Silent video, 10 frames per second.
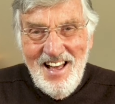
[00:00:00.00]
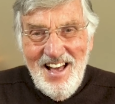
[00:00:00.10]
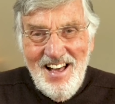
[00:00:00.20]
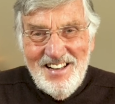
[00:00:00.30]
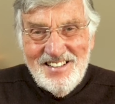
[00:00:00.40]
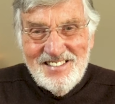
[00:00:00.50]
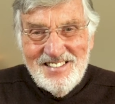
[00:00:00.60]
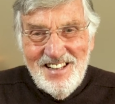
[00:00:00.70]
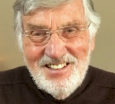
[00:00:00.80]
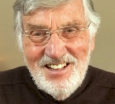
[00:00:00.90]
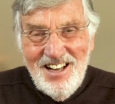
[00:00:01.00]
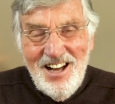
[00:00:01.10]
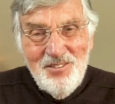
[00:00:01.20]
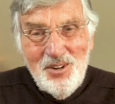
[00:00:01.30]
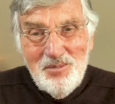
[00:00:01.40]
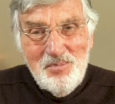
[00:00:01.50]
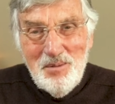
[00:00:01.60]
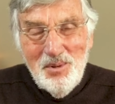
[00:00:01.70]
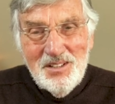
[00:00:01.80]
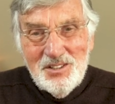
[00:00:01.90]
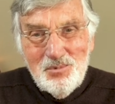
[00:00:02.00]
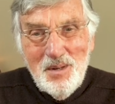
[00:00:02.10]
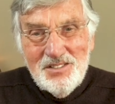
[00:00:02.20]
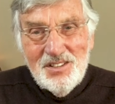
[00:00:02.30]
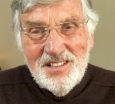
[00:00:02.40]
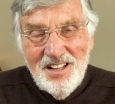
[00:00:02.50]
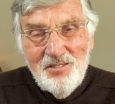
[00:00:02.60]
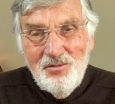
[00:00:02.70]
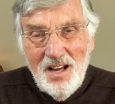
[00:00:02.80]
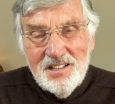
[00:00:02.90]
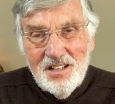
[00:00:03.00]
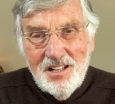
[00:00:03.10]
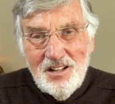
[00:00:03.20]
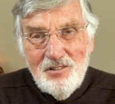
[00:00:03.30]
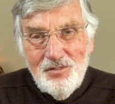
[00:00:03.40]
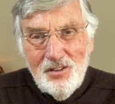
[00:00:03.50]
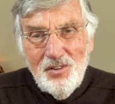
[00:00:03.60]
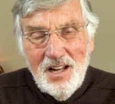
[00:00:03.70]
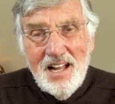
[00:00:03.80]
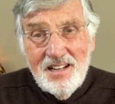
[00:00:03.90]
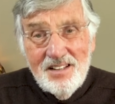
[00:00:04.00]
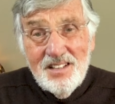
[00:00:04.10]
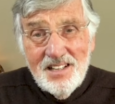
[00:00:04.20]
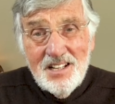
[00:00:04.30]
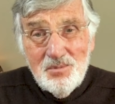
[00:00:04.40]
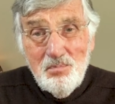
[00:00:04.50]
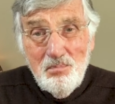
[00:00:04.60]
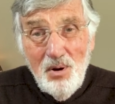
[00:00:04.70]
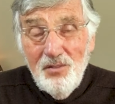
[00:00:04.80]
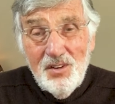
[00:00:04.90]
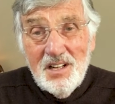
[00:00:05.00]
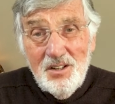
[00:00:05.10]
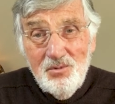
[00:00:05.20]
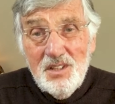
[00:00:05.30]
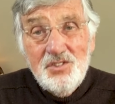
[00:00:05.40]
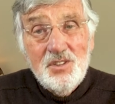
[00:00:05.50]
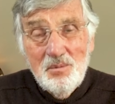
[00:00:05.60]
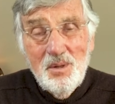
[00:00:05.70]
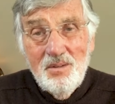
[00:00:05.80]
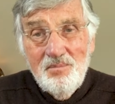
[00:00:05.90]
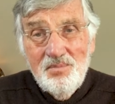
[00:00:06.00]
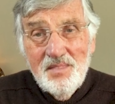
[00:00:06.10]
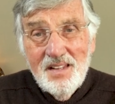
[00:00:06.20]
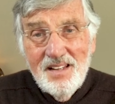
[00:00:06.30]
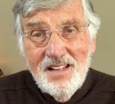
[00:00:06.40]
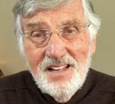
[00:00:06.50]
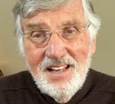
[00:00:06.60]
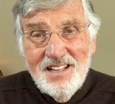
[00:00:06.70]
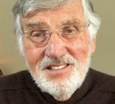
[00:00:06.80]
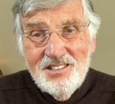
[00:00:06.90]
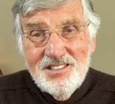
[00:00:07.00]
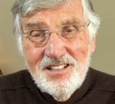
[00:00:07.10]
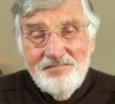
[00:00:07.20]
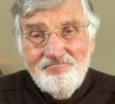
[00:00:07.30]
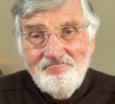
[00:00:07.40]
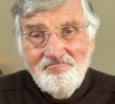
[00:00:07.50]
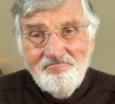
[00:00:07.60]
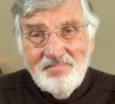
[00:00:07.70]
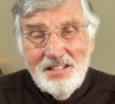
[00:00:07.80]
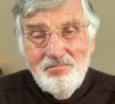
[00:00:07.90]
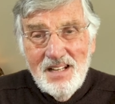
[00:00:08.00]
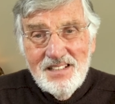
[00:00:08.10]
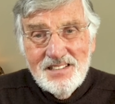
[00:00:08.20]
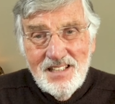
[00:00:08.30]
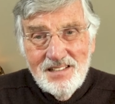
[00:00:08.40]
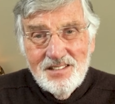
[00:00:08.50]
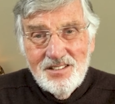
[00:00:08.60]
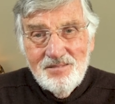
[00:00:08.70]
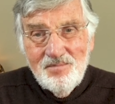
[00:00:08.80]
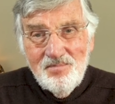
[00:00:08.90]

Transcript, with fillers: And uh, I've heard people expressing their fact that they're fearful, and I think that's perfectly reasonable. It's, um, it makes sense.